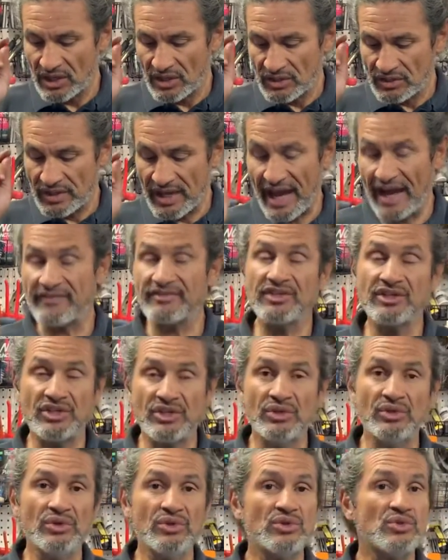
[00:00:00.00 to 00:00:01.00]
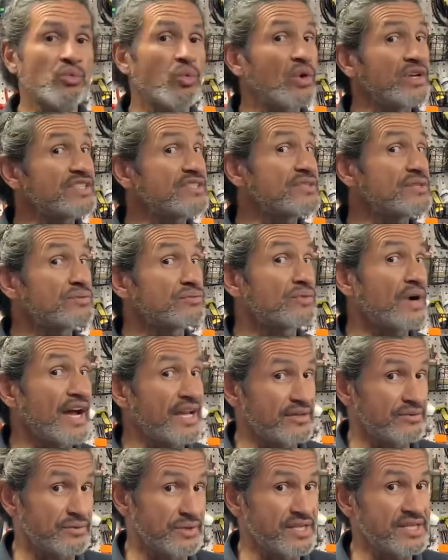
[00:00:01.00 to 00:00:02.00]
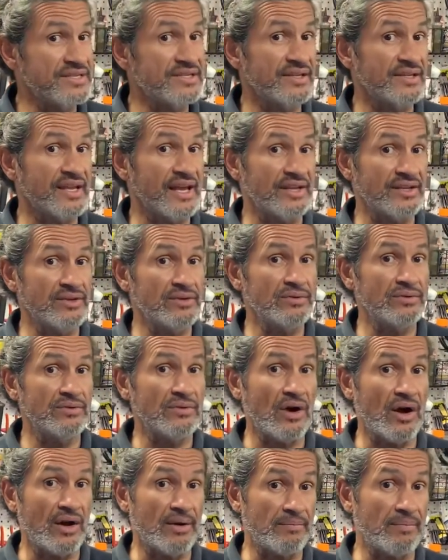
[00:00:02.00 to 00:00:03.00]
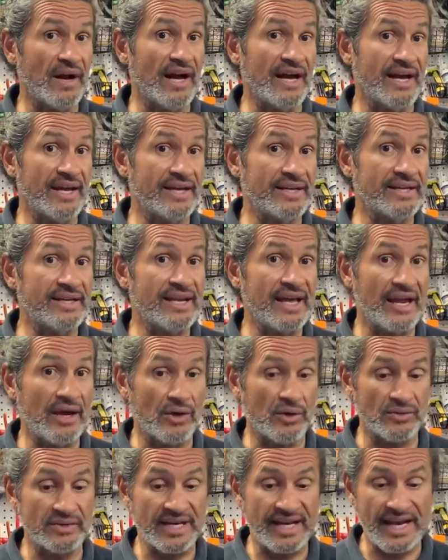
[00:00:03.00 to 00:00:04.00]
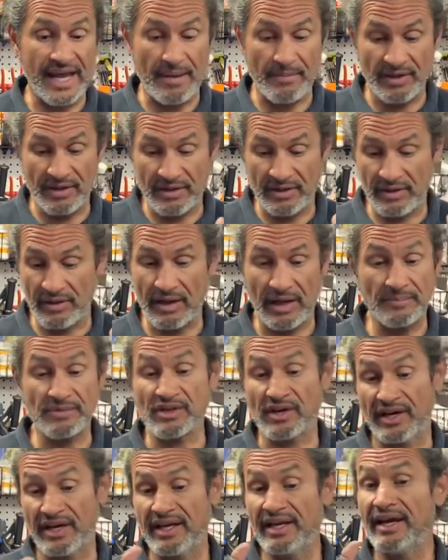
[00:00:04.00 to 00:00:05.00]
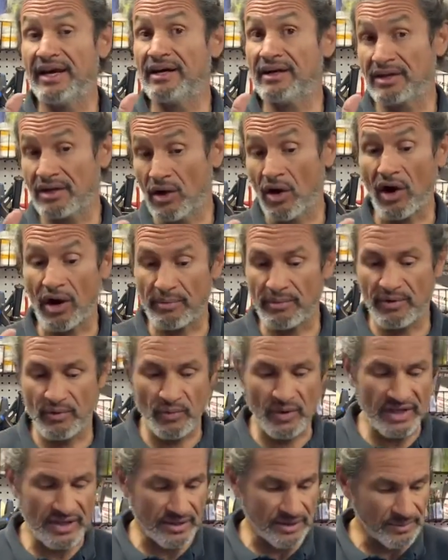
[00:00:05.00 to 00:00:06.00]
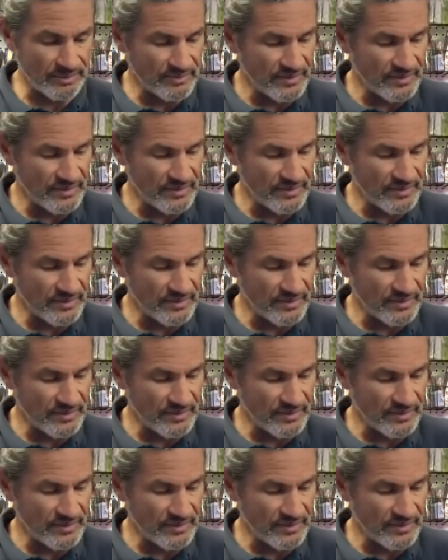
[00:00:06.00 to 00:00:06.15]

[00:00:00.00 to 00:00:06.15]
you have to choose what's the right reason that you are buying an aerodynamic, I'm sorry, a carbon wheel.